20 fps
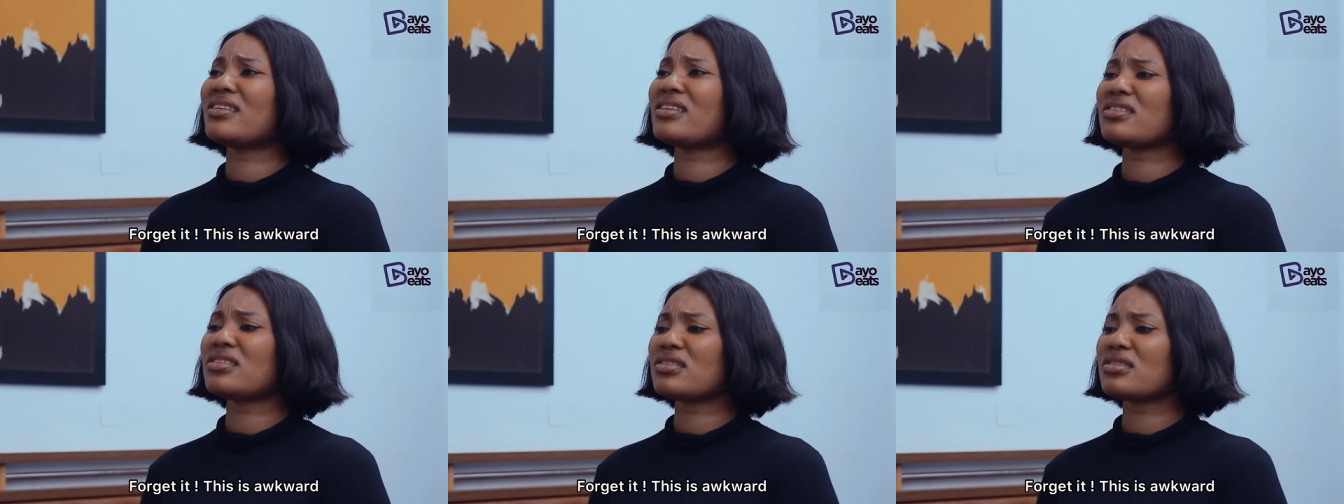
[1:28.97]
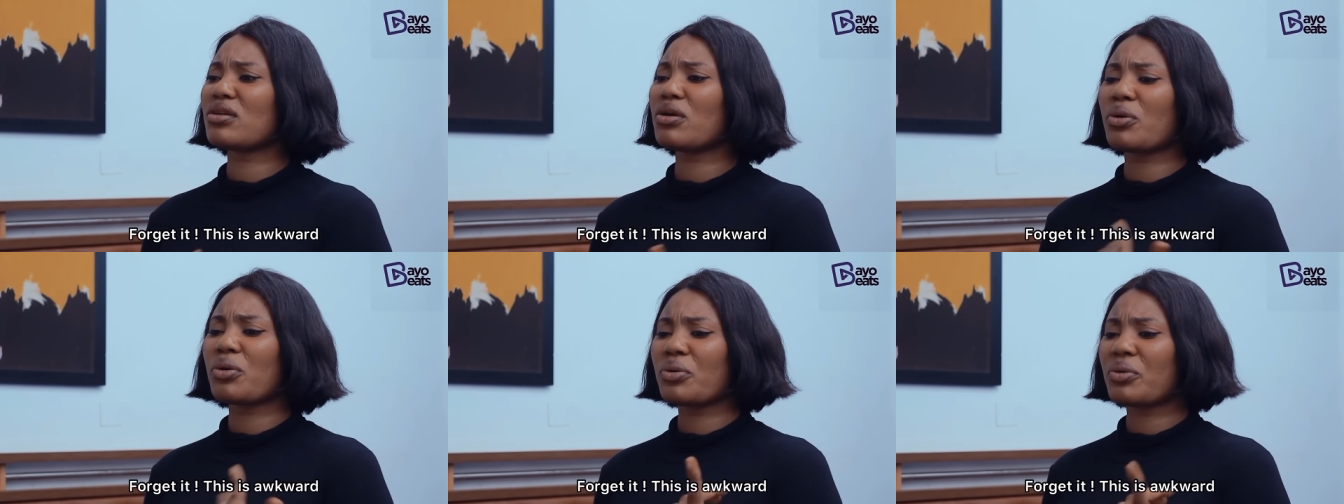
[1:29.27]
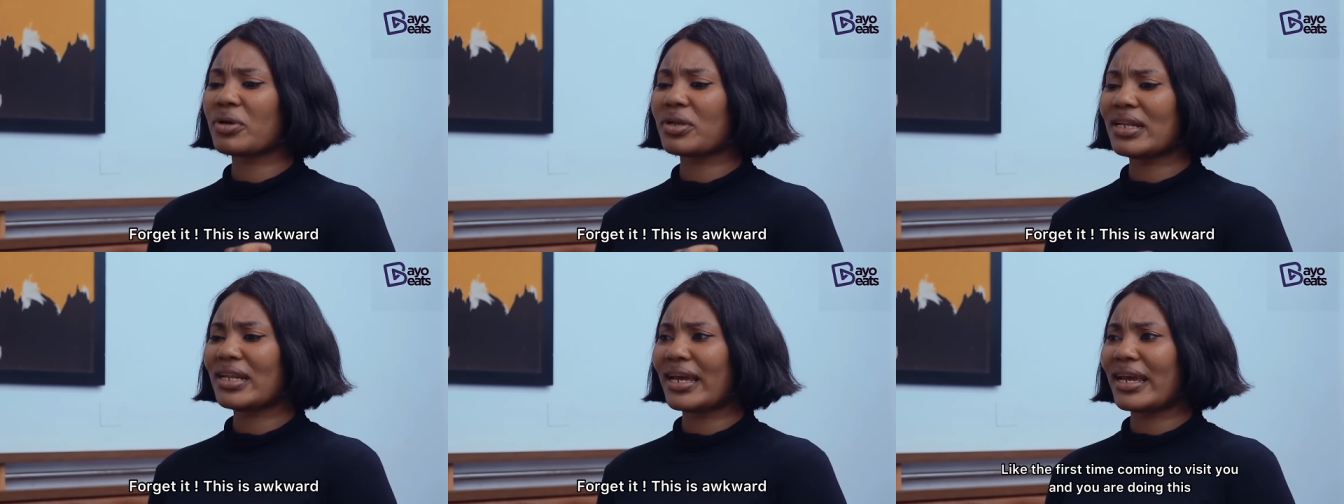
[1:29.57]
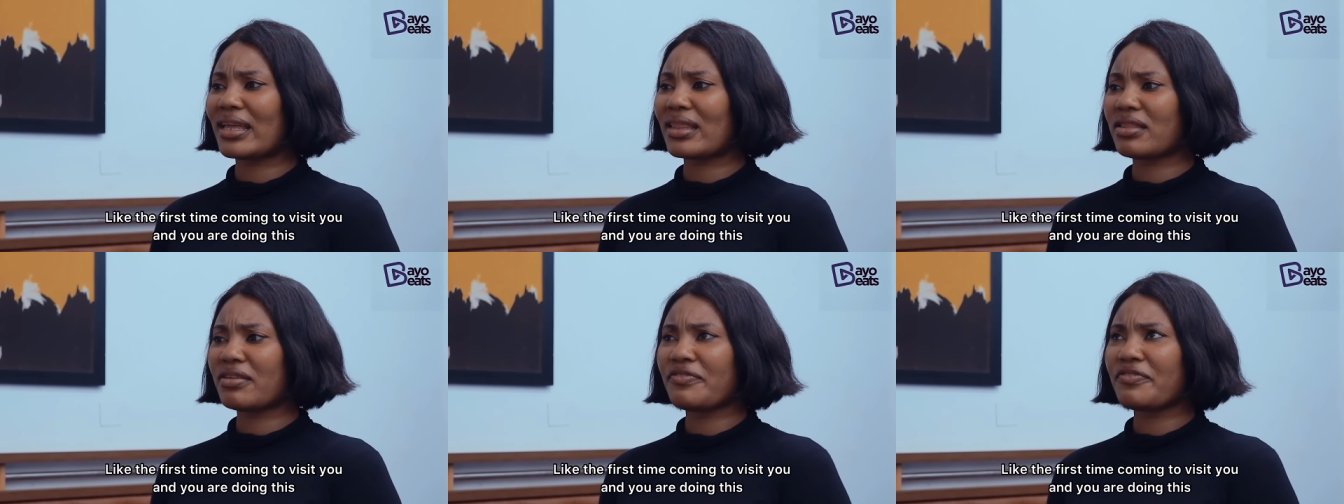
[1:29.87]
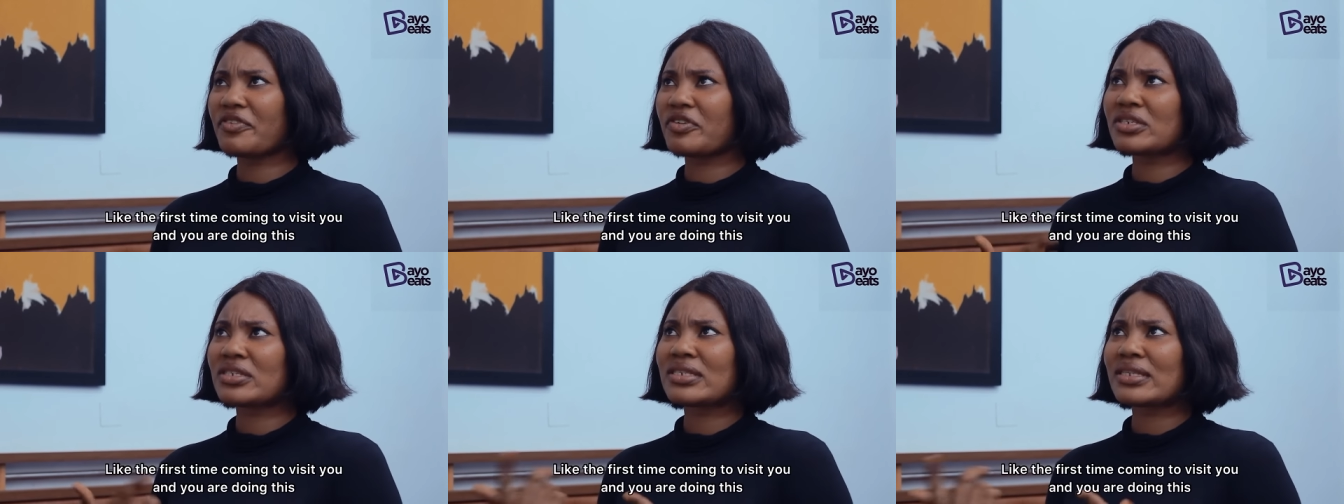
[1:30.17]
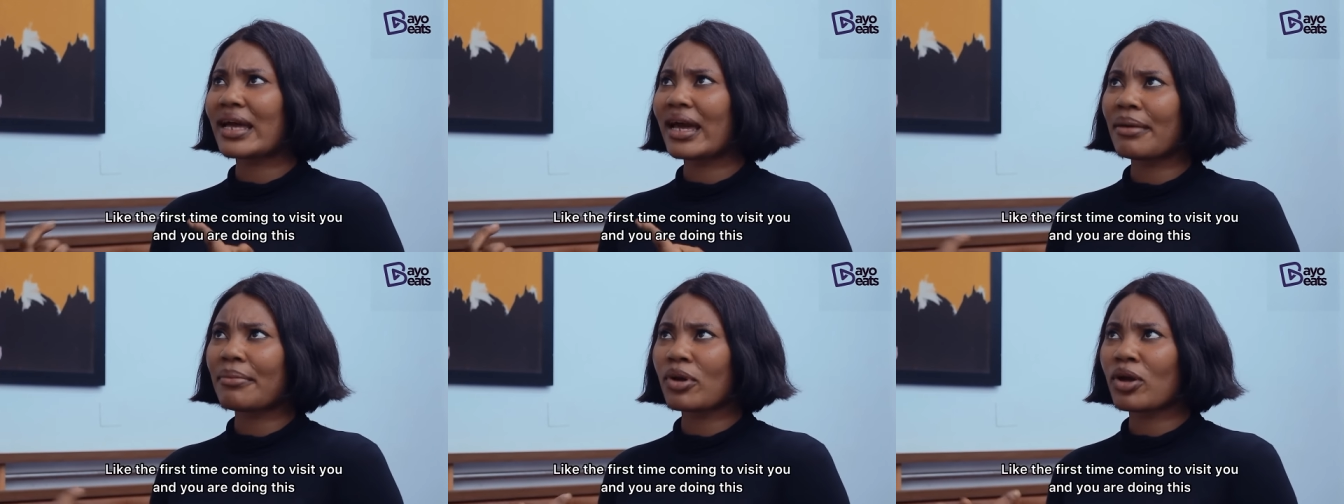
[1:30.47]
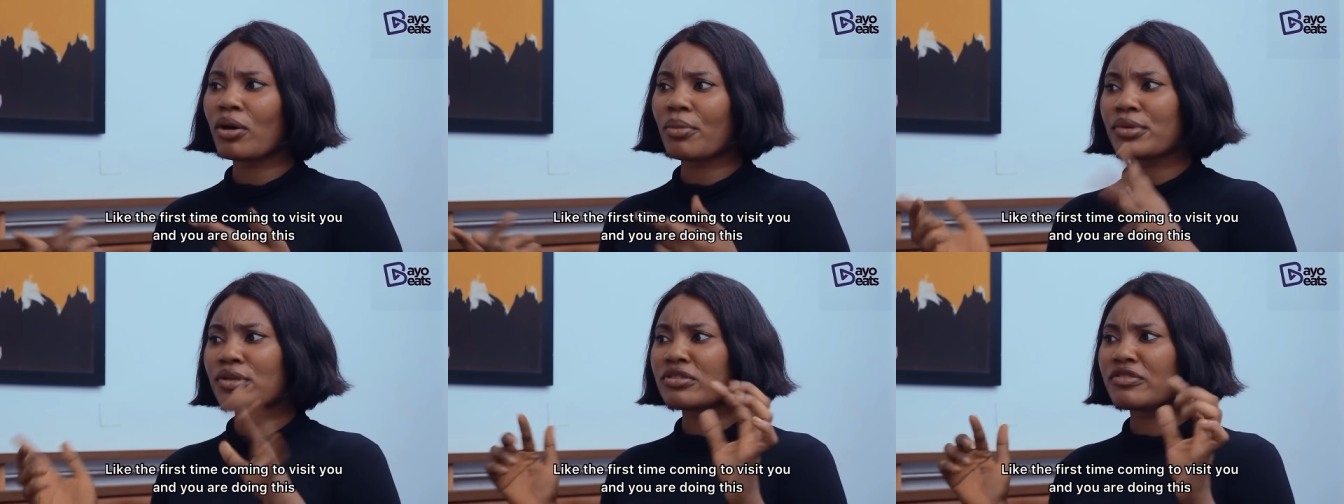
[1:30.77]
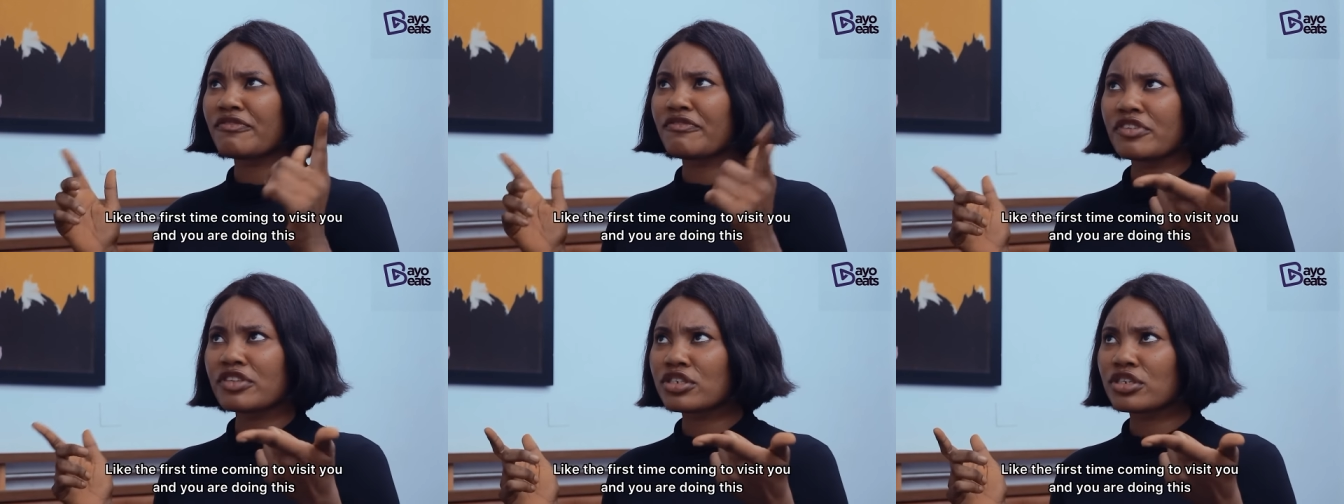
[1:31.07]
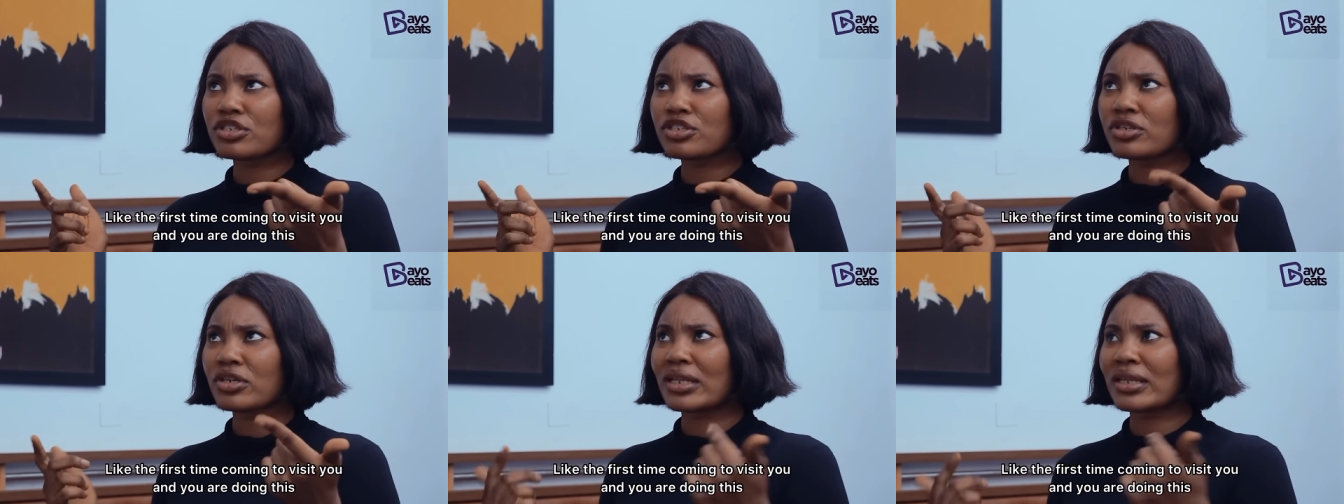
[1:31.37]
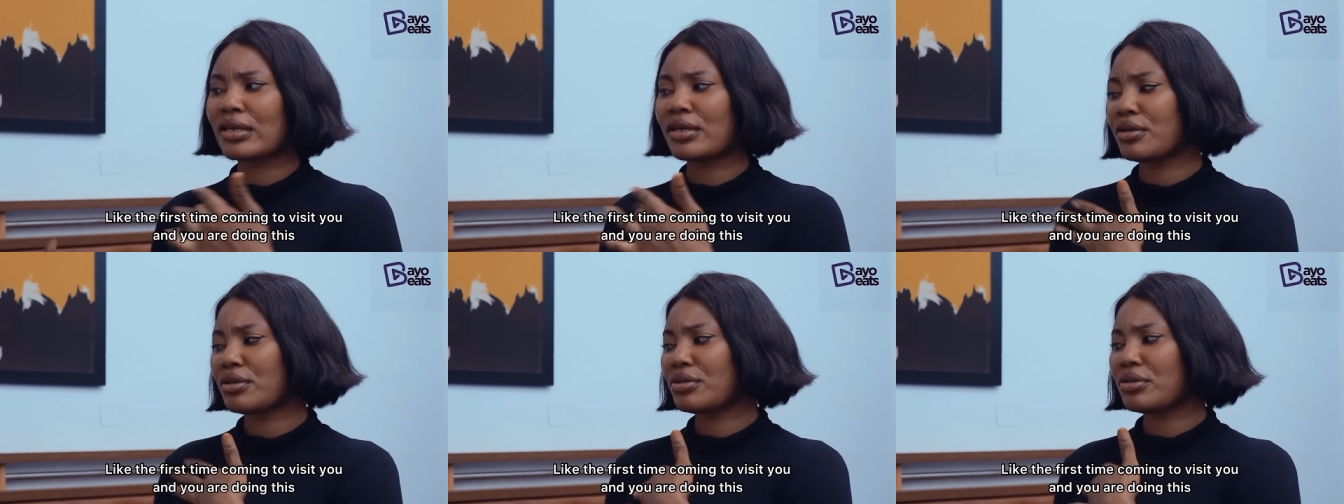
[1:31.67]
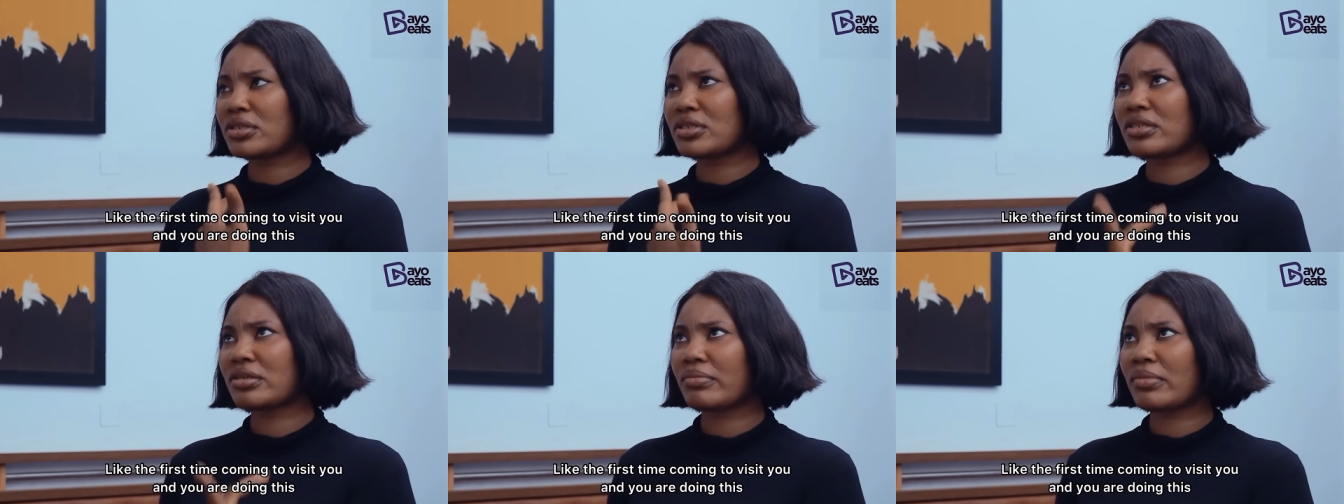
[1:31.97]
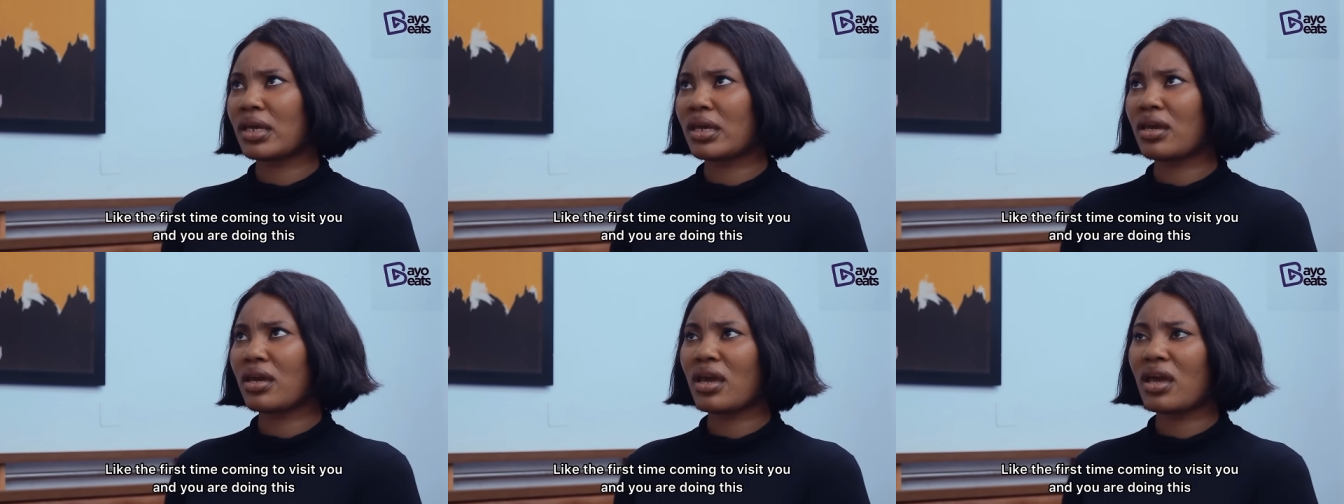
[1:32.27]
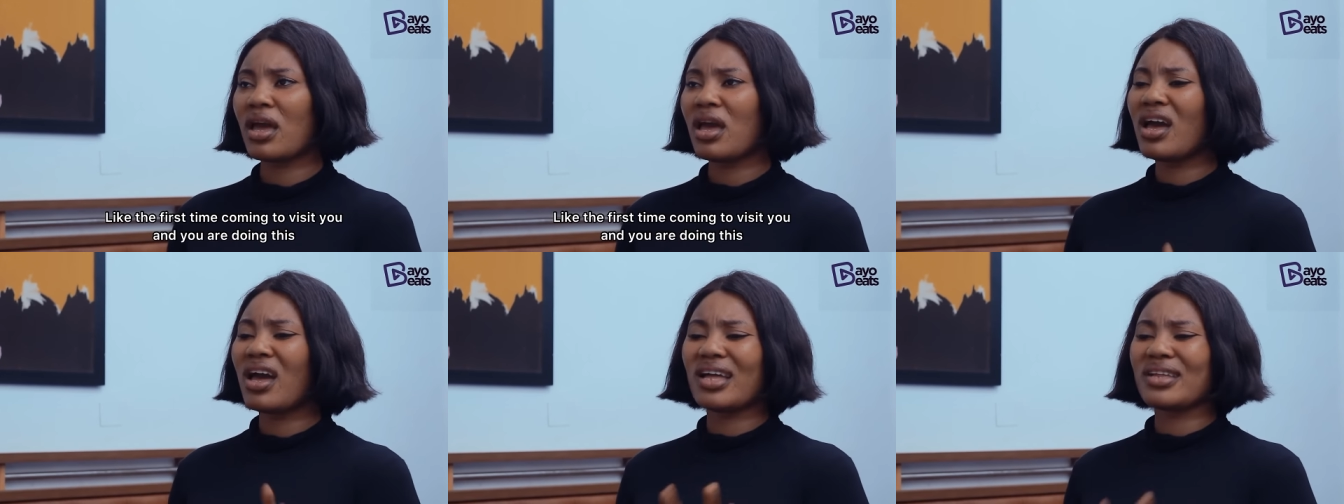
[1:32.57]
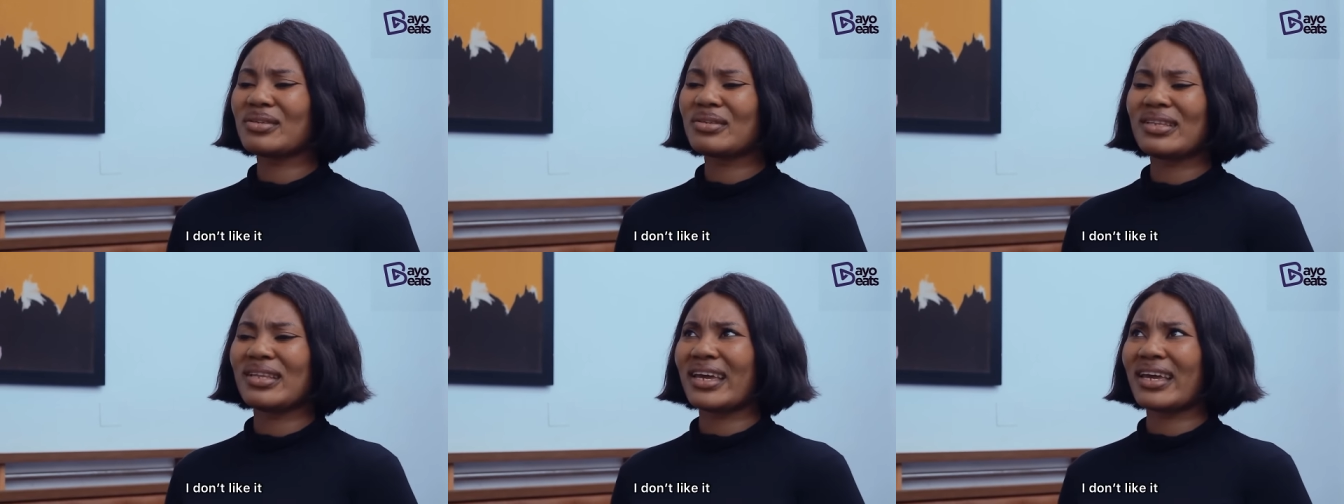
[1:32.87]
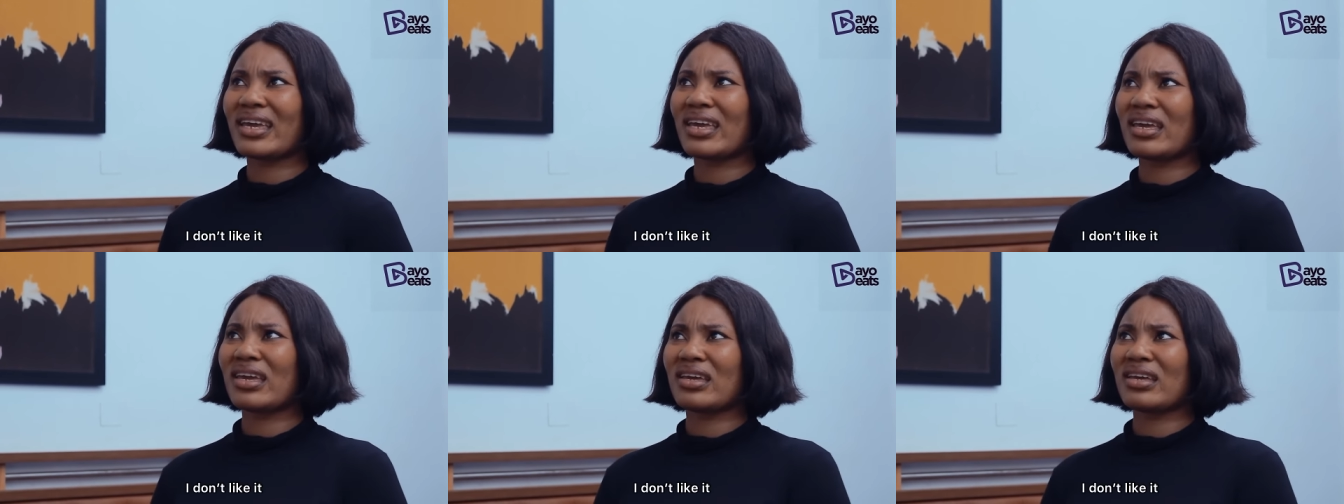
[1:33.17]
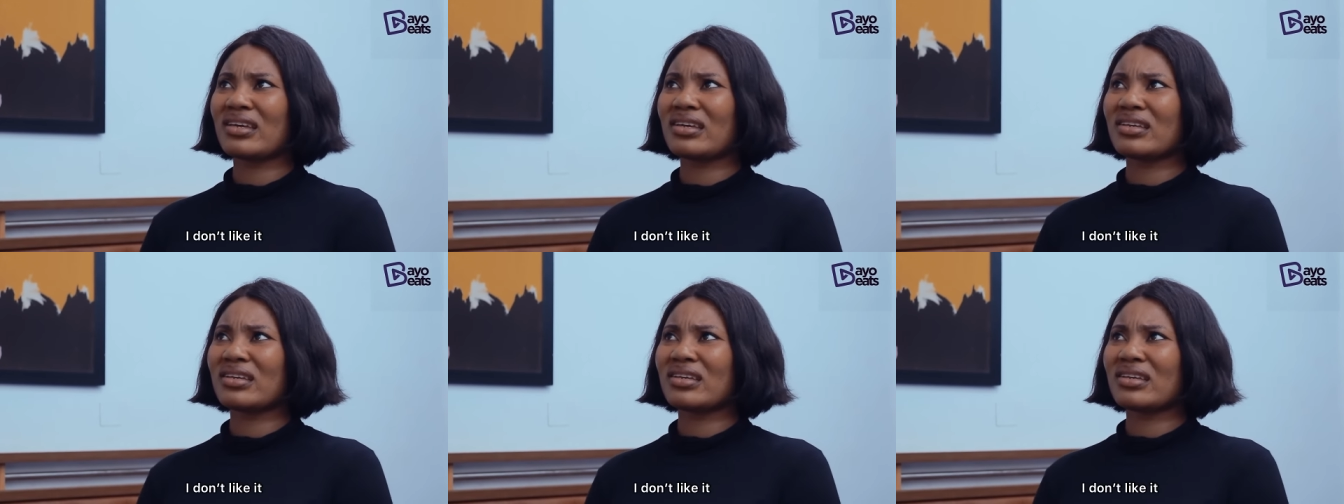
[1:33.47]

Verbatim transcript: This is awkward. Like the first time coming to visit you and then you're touching me. I don't like it.